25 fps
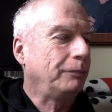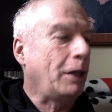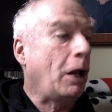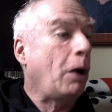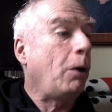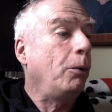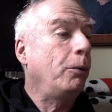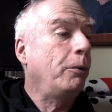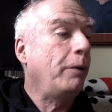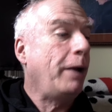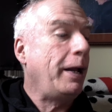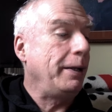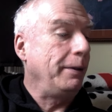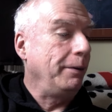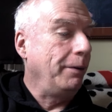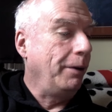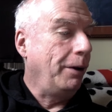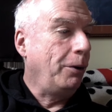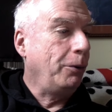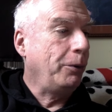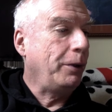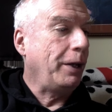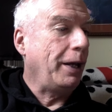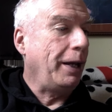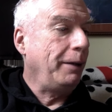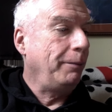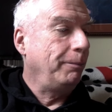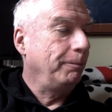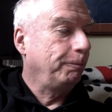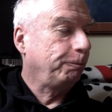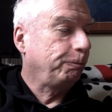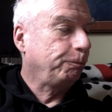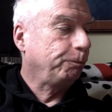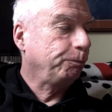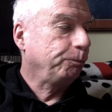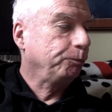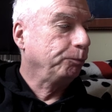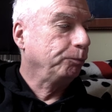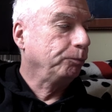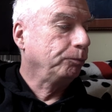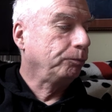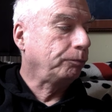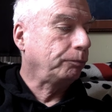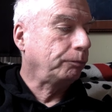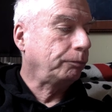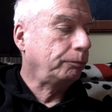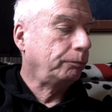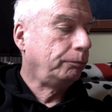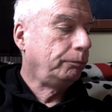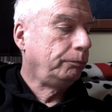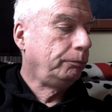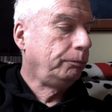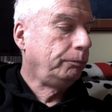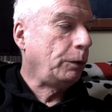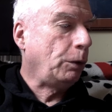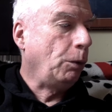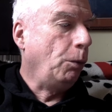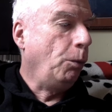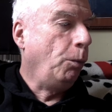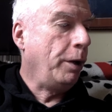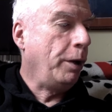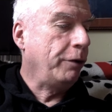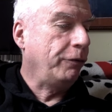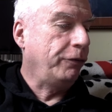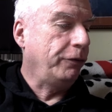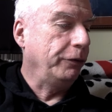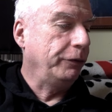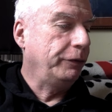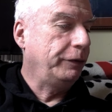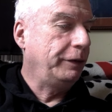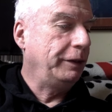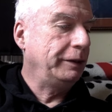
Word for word: Oh, great. Okay. Wonderful.